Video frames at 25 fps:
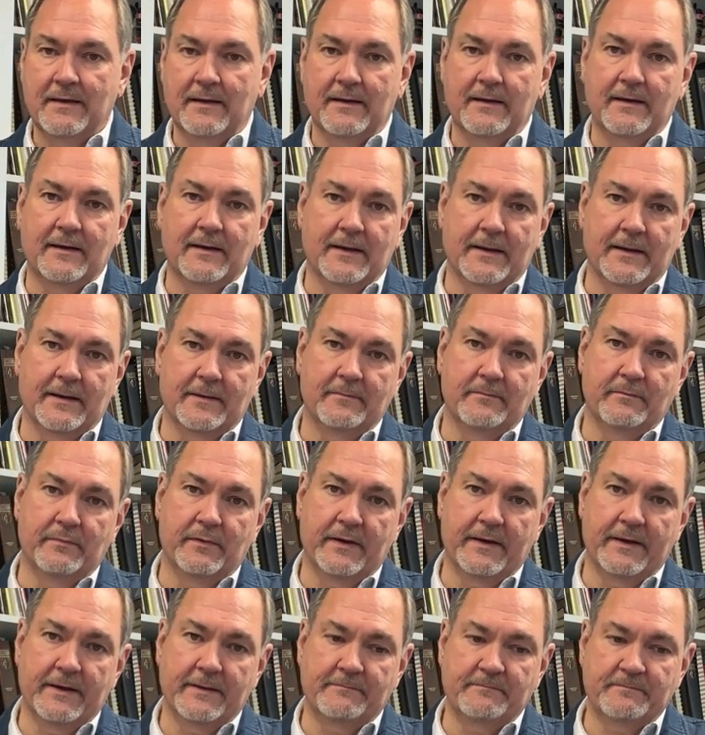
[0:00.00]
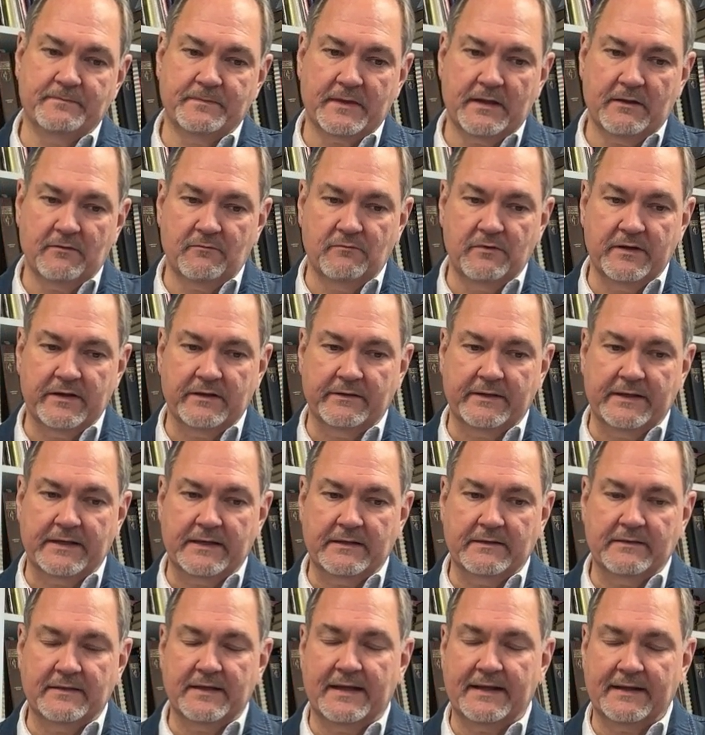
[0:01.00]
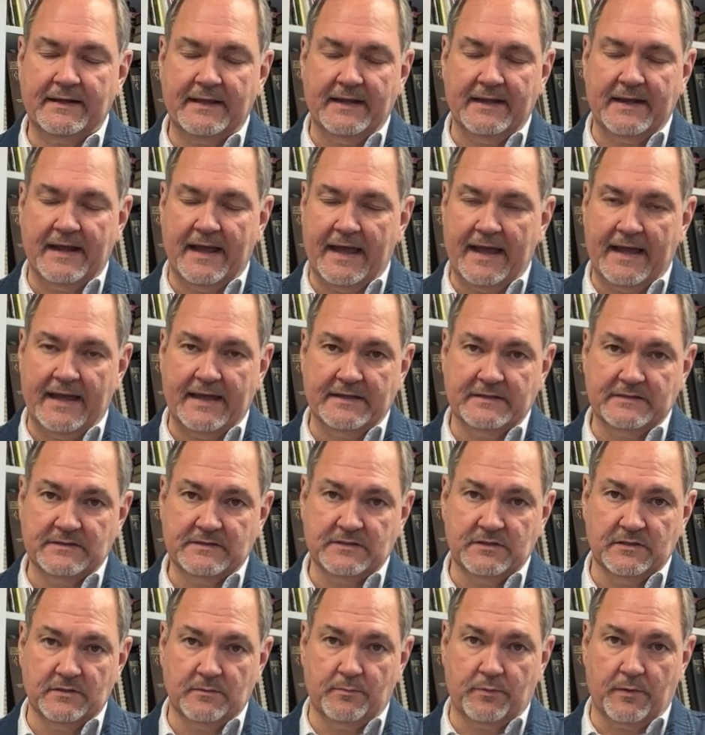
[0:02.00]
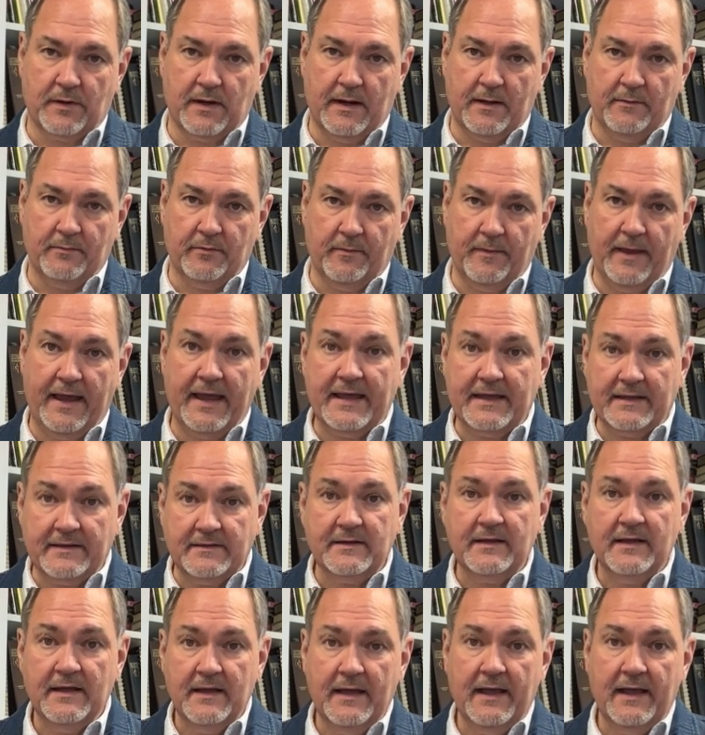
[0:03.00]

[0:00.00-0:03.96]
but really that kind of adds to the problem.